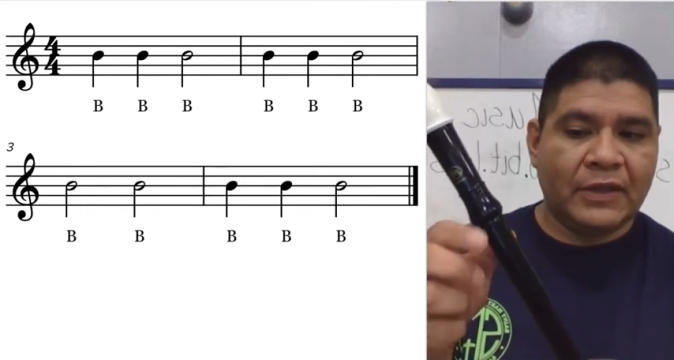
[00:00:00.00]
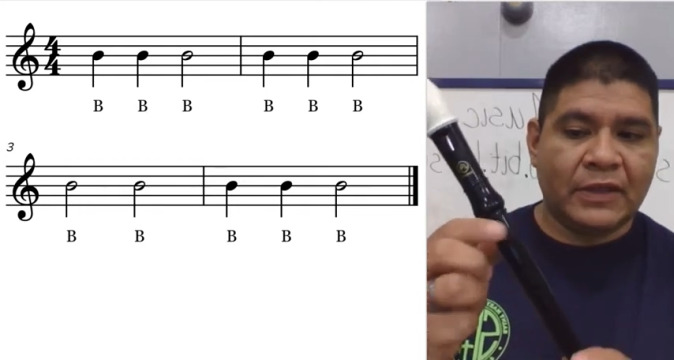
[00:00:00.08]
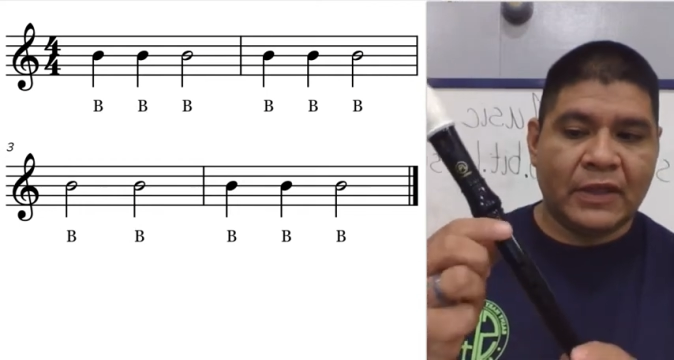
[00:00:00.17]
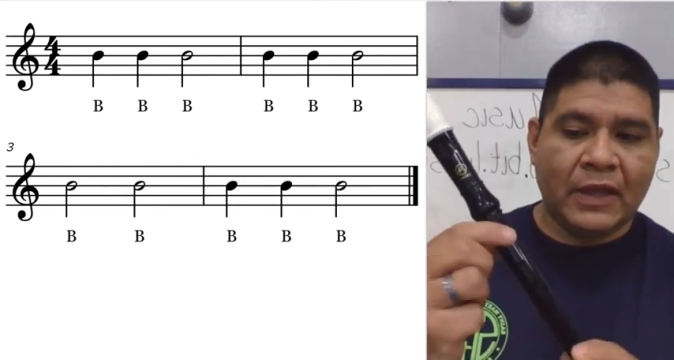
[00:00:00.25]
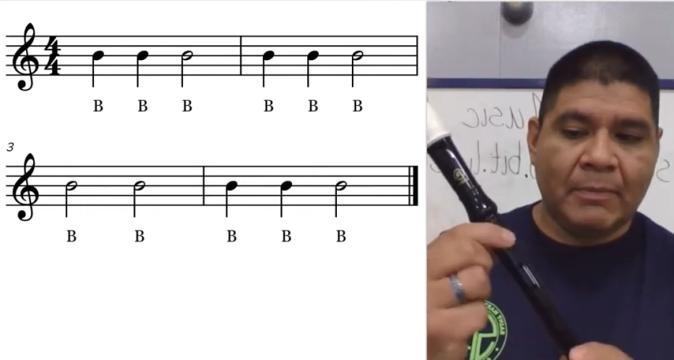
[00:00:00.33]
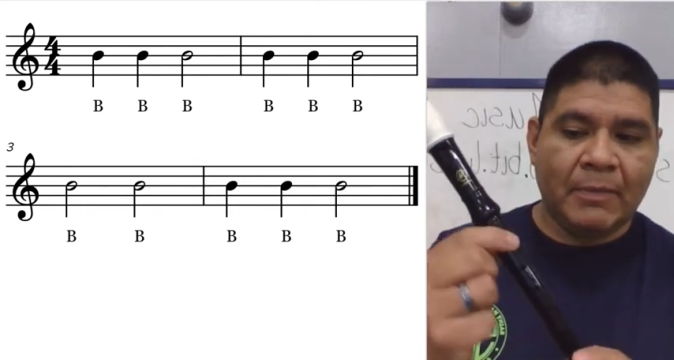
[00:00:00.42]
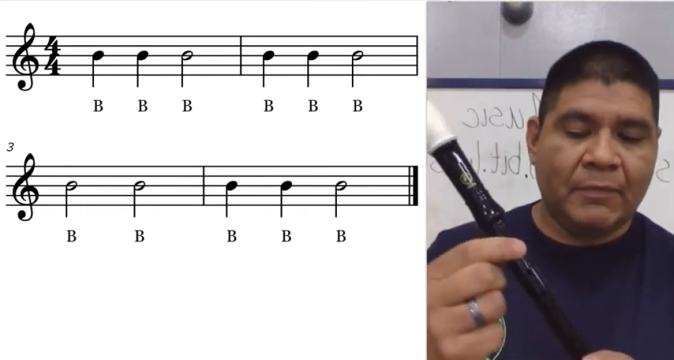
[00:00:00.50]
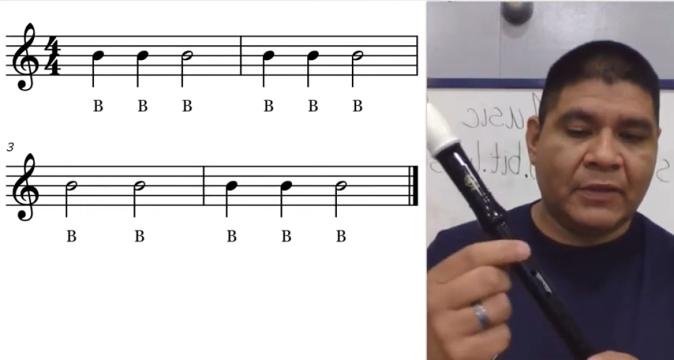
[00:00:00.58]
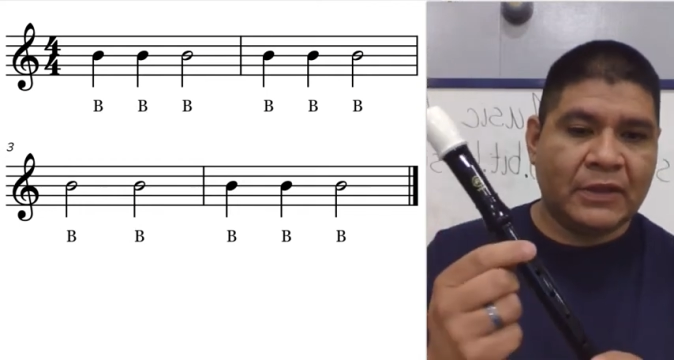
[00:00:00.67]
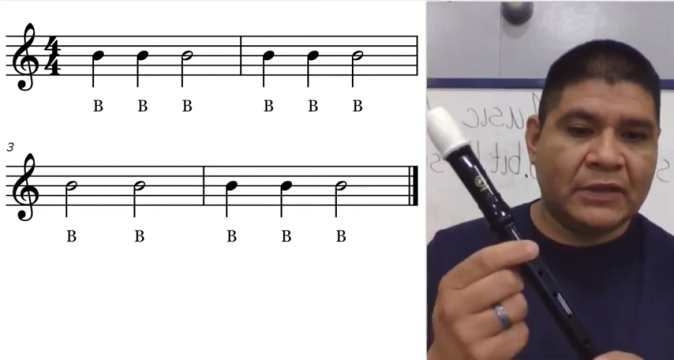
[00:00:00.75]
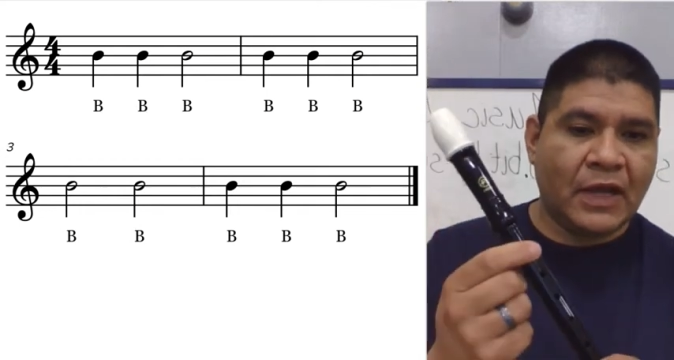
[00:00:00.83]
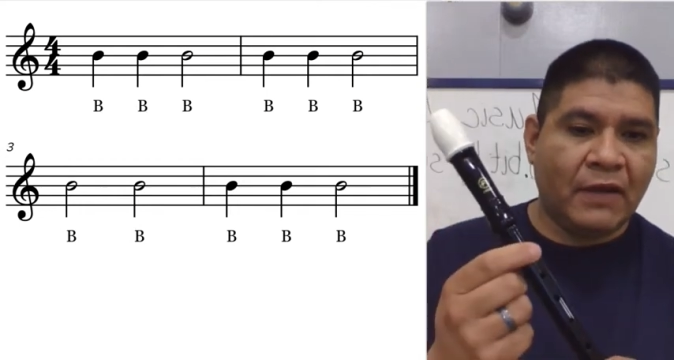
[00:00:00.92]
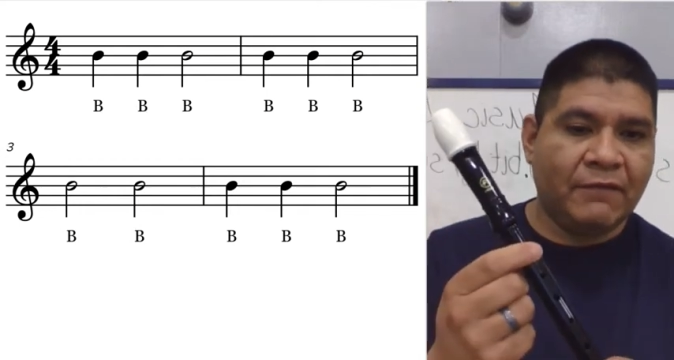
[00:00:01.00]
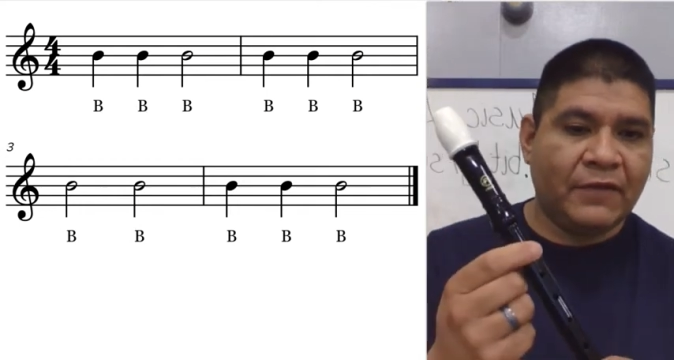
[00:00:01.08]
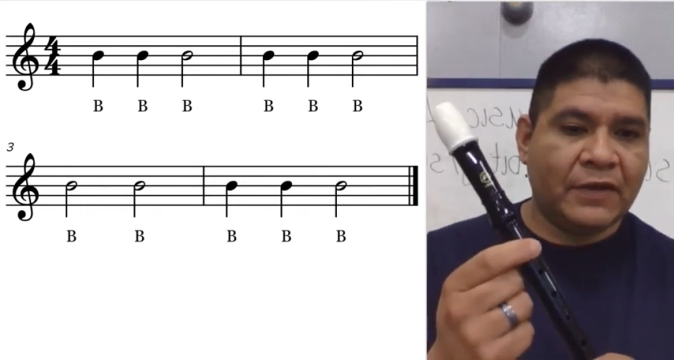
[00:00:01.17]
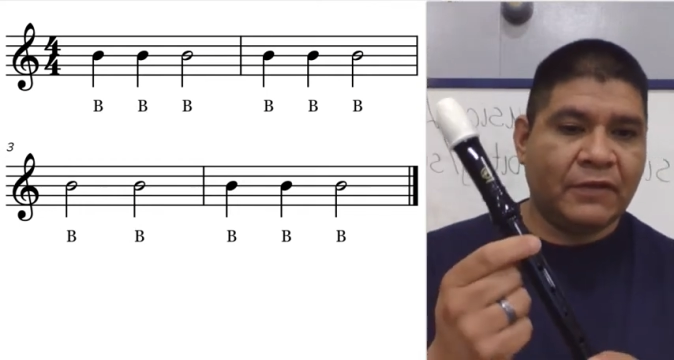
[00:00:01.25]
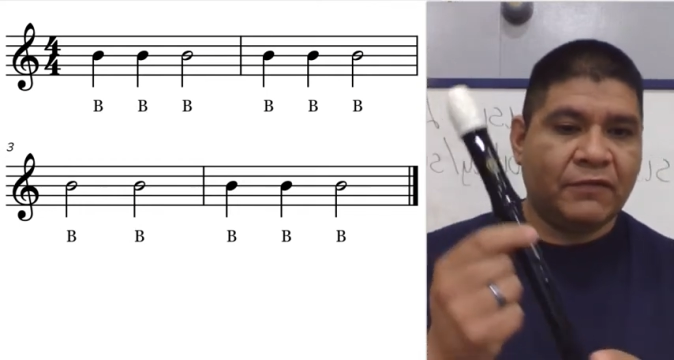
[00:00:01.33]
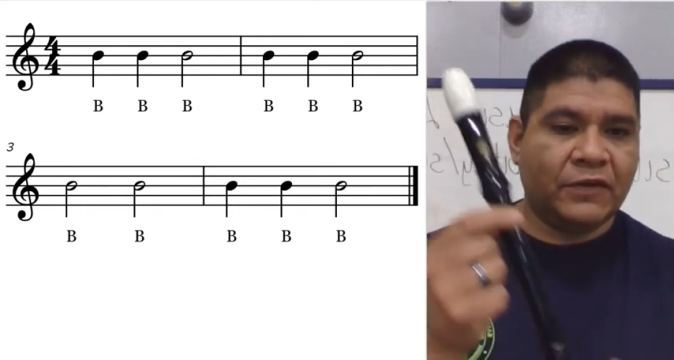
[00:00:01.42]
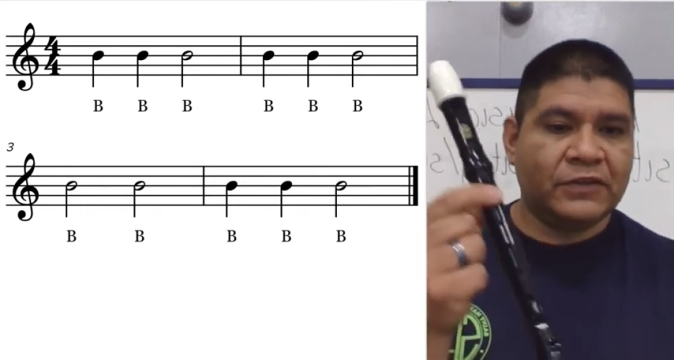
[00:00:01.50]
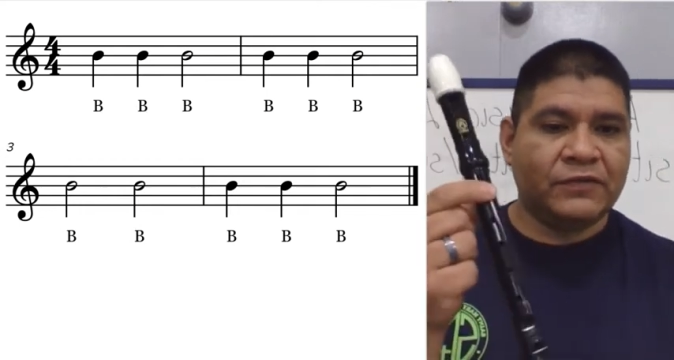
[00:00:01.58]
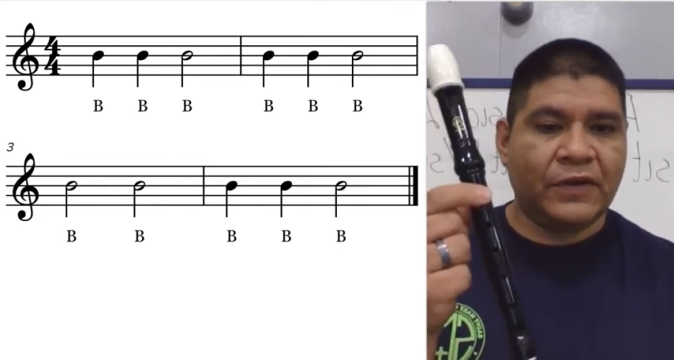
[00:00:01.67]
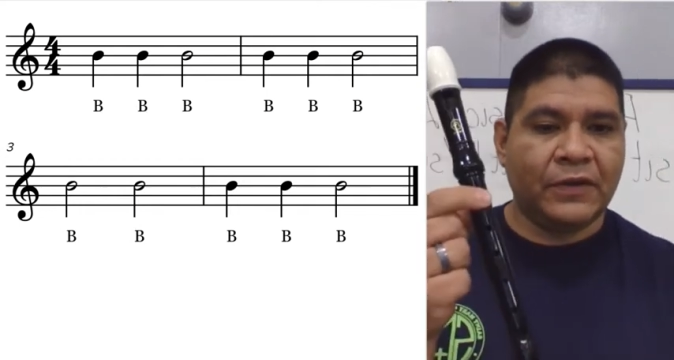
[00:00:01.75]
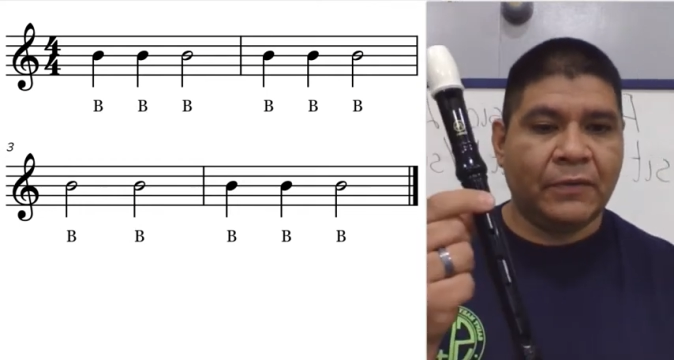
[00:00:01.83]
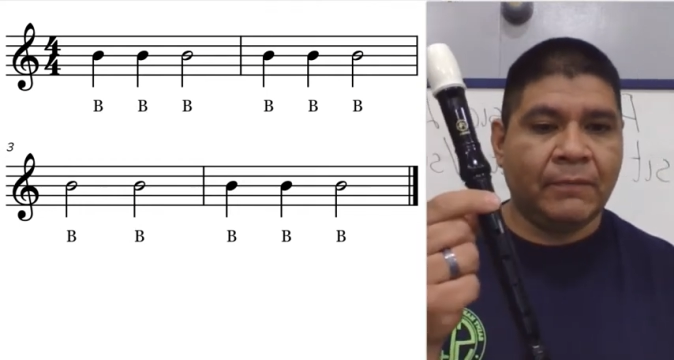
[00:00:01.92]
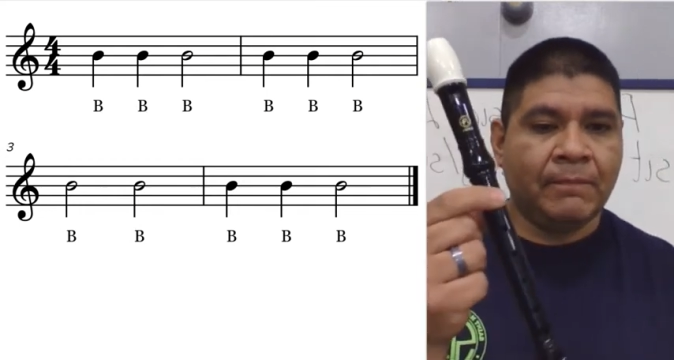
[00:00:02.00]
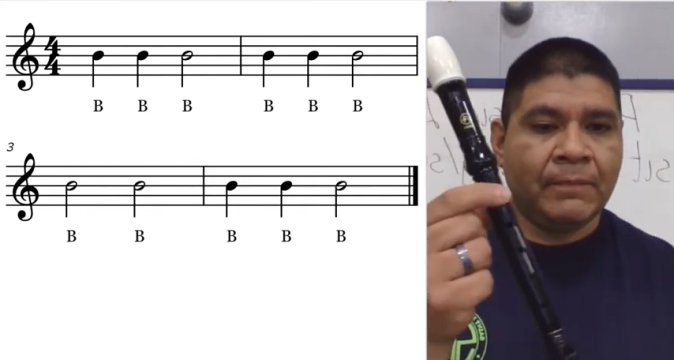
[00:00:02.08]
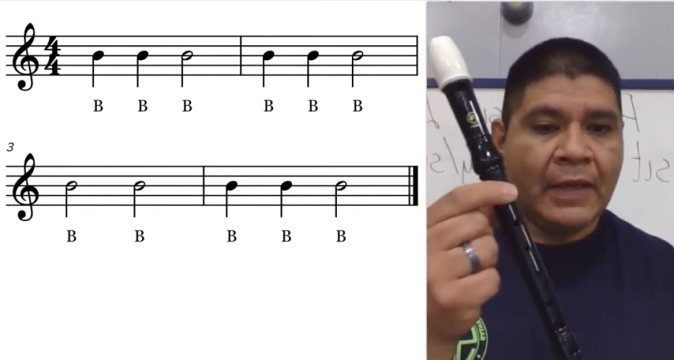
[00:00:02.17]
the thumb and with the top finger, first finger.